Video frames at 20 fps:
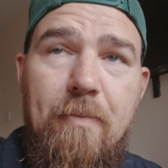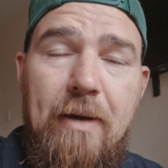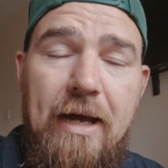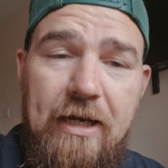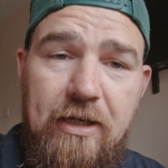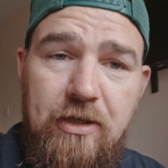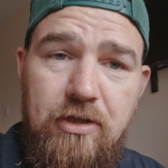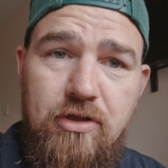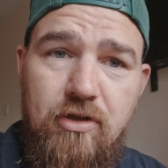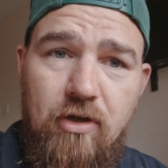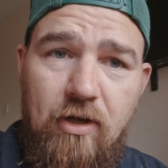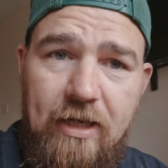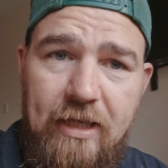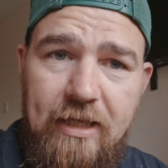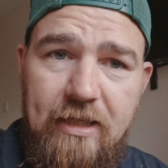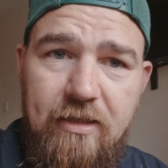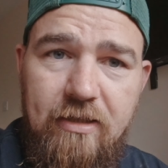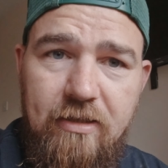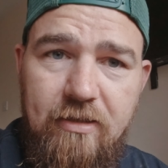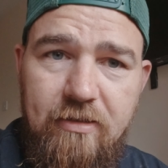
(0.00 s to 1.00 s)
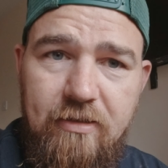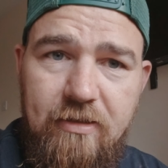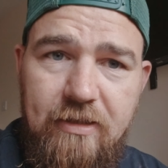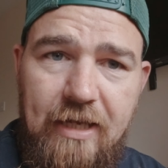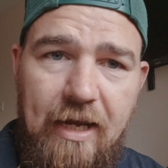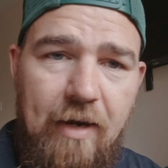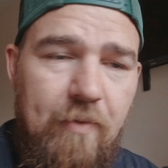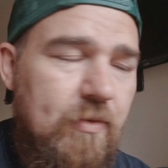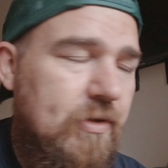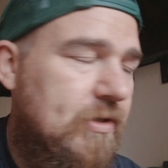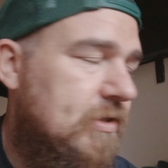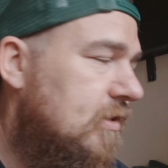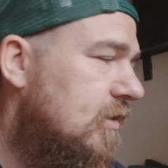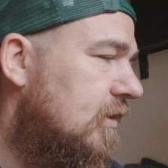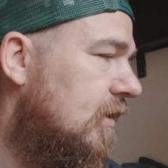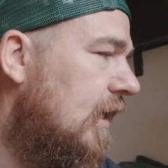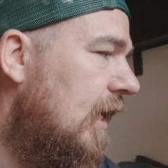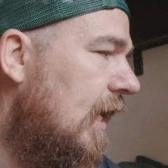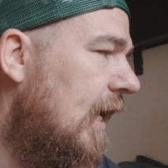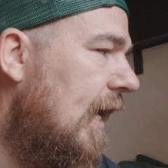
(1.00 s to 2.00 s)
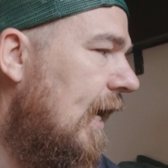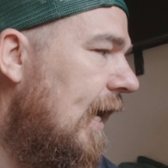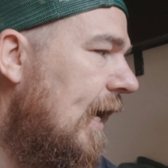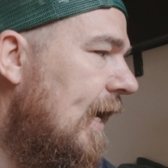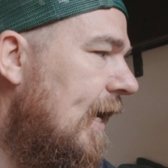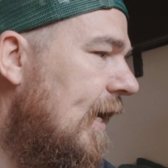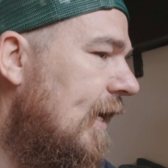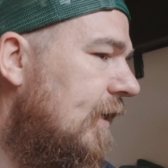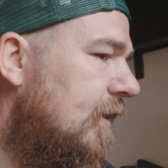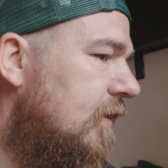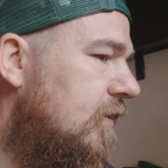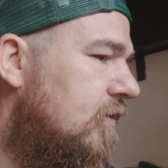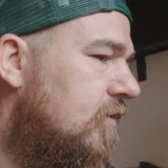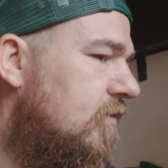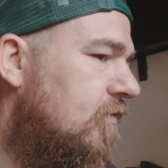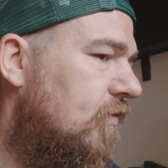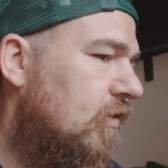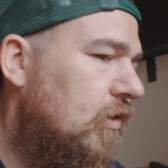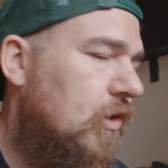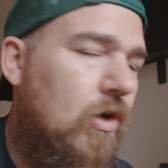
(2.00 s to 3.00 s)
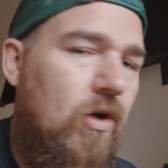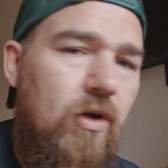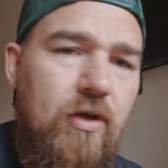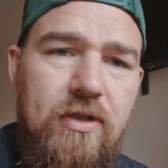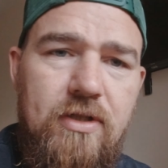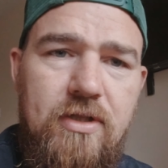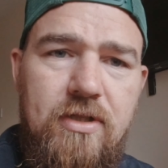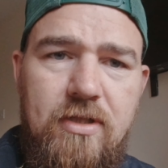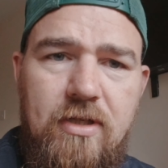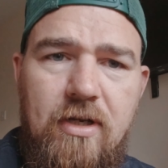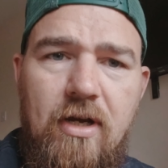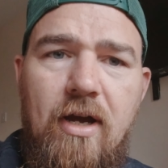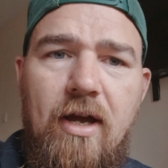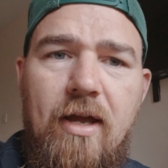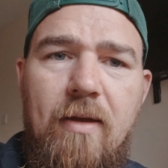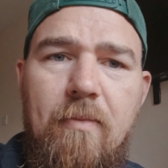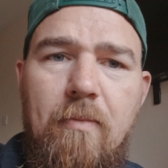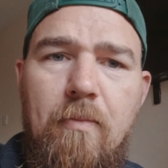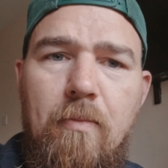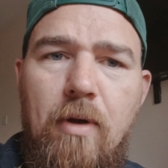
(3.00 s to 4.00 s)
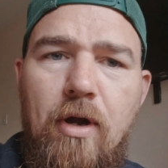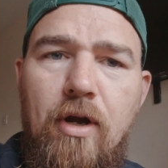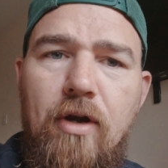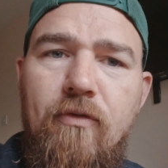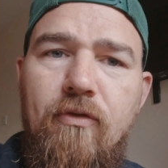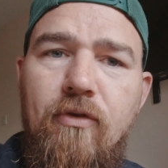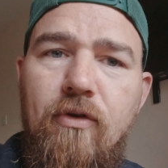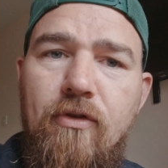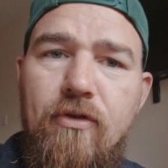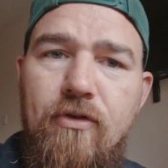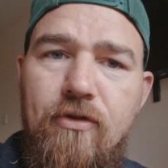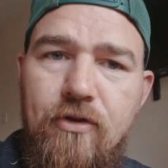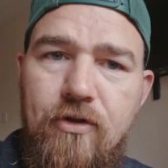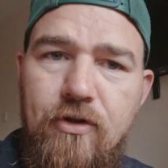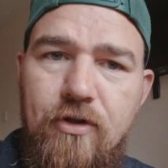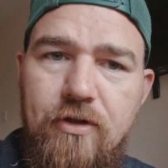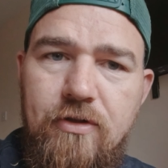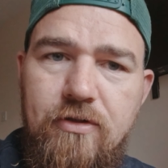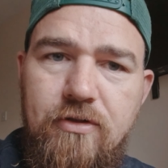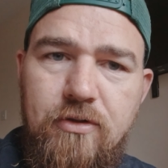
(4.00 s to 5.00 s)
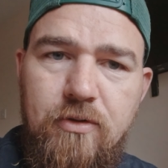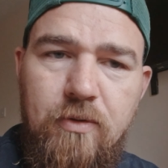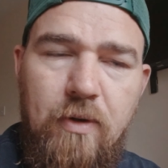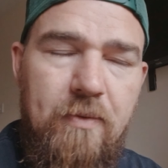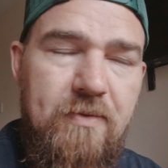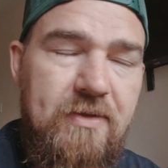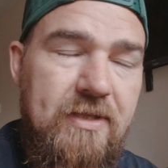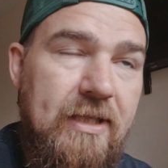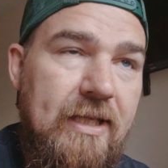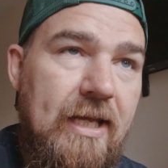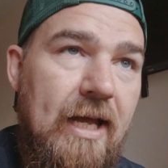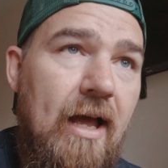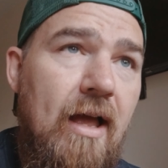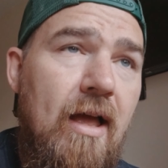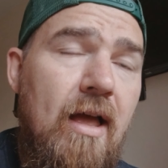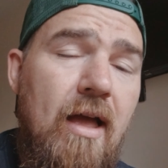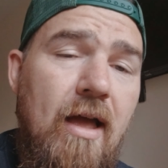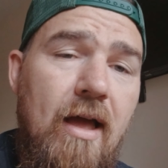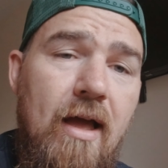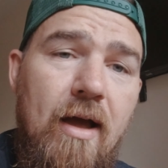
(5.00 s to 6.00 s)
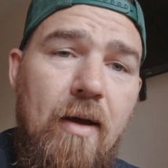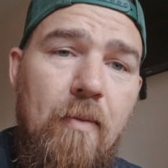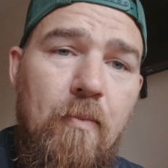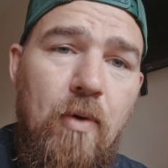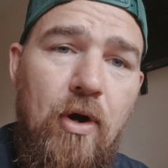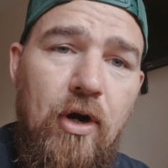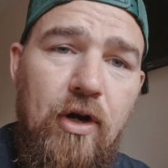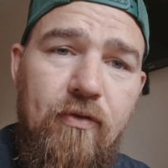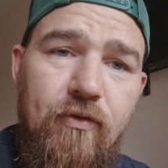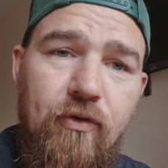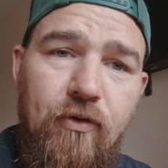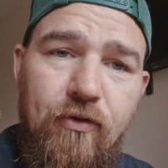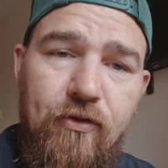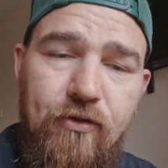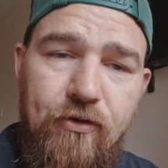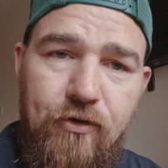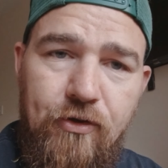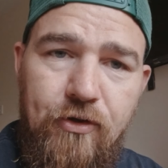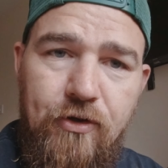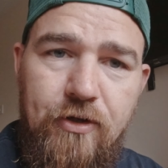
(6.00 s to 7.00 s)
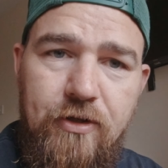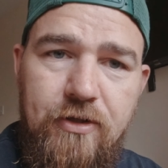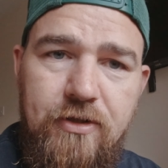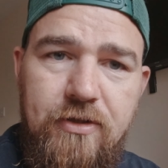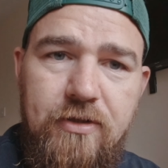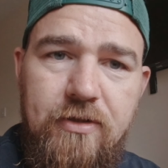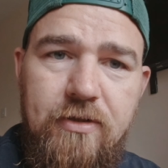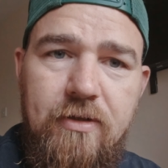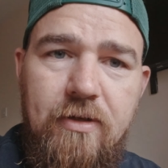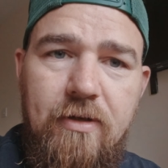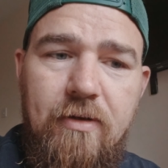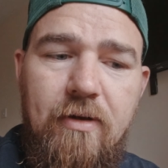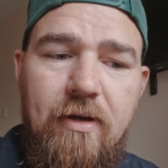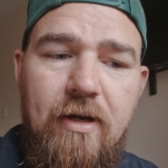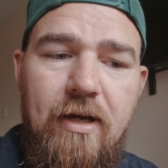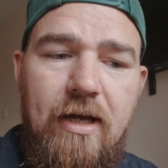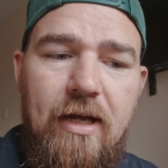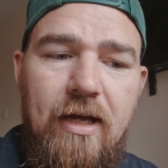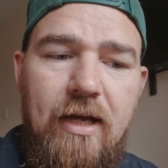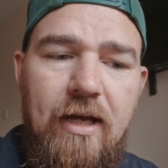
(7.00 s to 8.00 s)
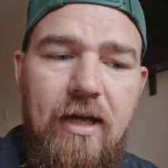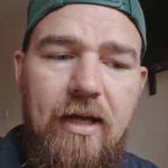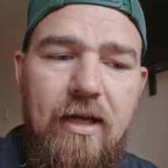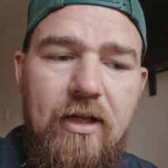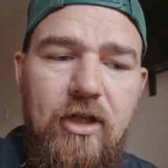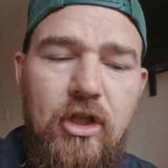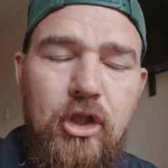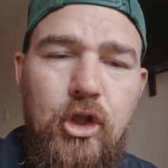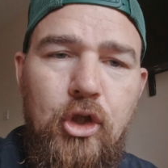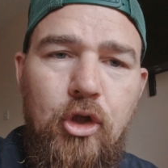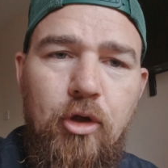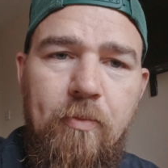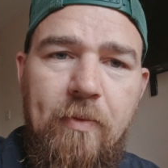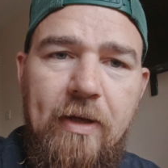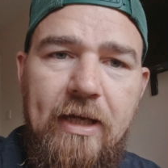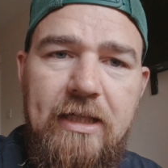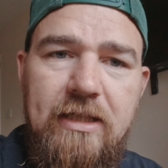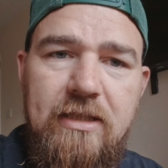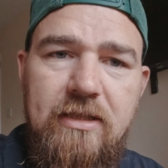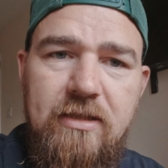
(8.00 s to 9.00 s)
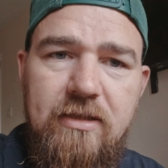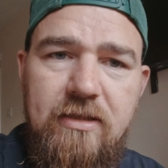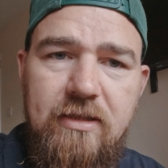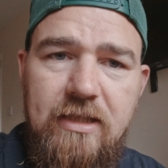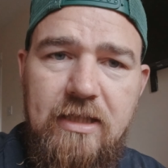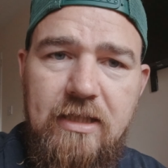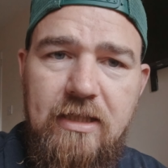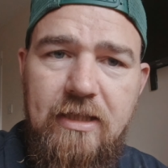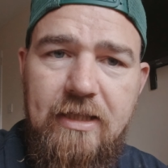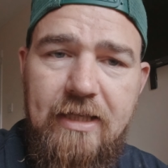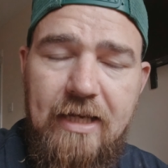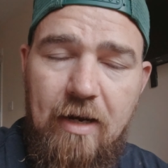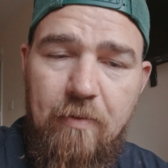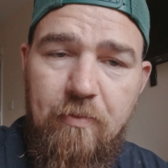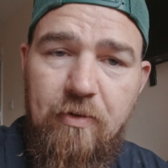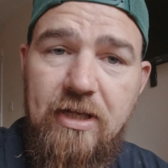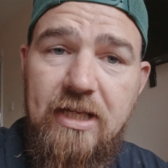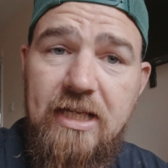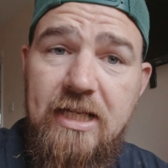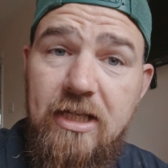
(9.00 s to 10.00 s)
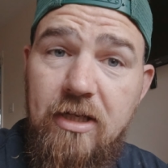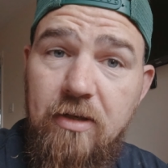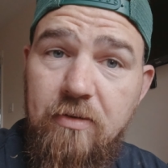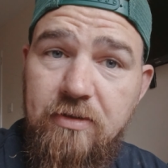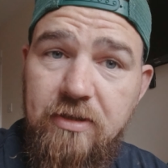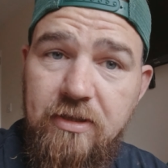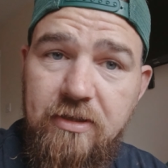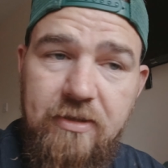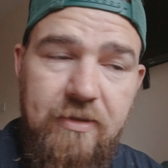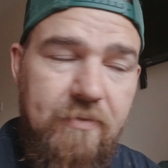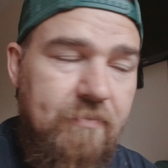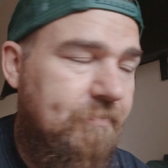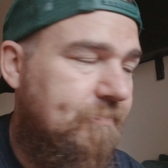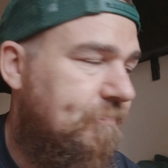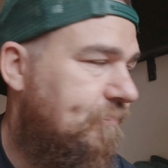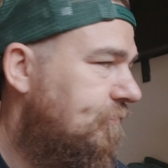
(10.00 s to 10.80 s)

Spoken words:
Panasonic cameras, and for the longest time Micro Four Thirds. So I was in that Micro Four Thirds Lumix camera ecosystem.